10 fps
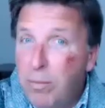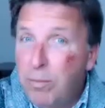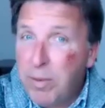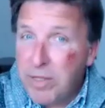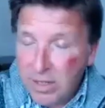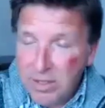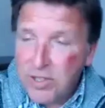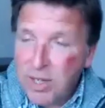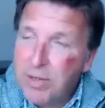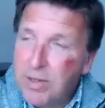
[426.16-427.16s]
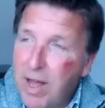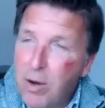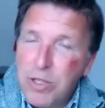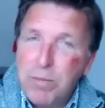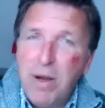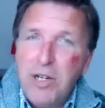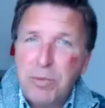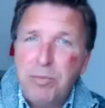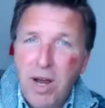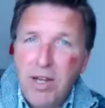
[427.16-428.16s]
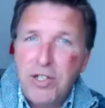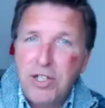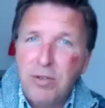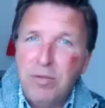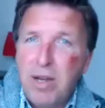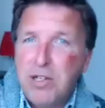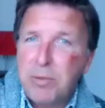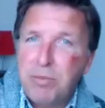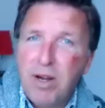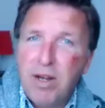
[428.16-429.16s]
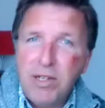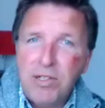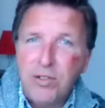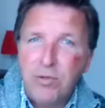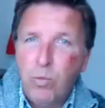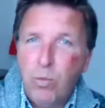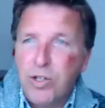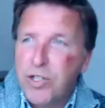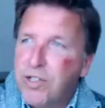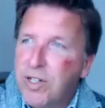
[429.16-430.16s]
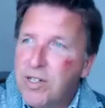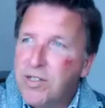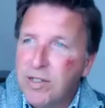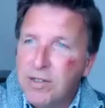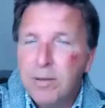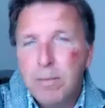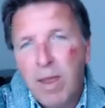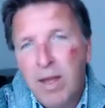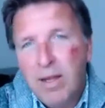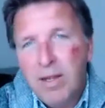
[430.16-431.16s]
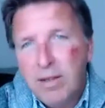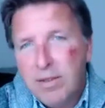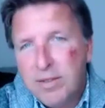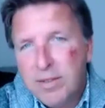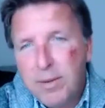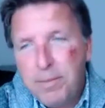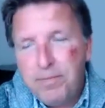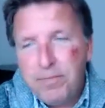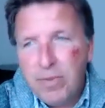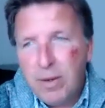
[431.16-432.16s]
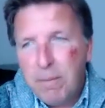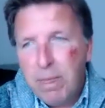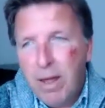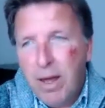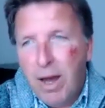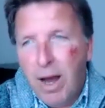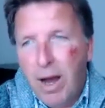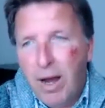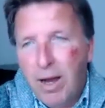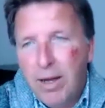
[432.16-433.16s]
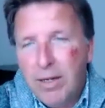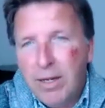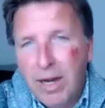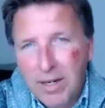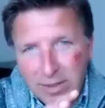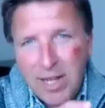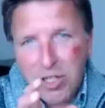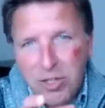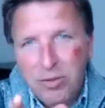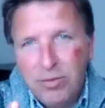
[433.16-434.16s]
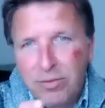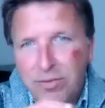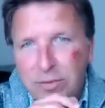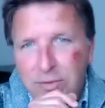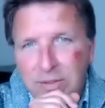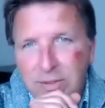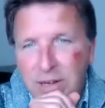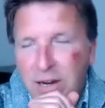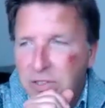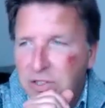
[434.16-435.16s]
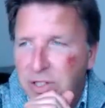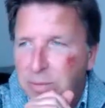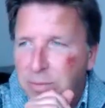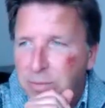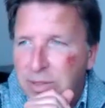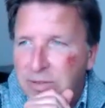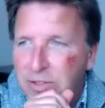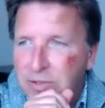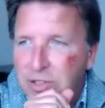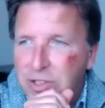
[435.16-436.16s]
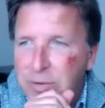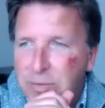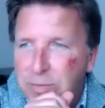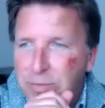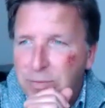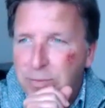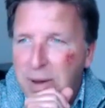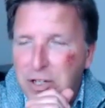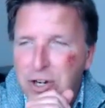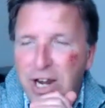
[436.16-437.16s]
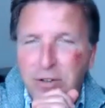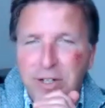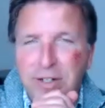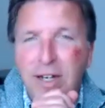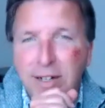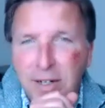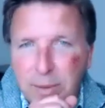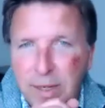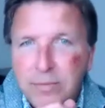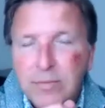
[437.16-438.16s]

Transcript: probably tell you something now which may surprise you and may surprise your watchers and listeners. That, um, uh, and I'll get to the answer, but just to backtrack on it a little bit,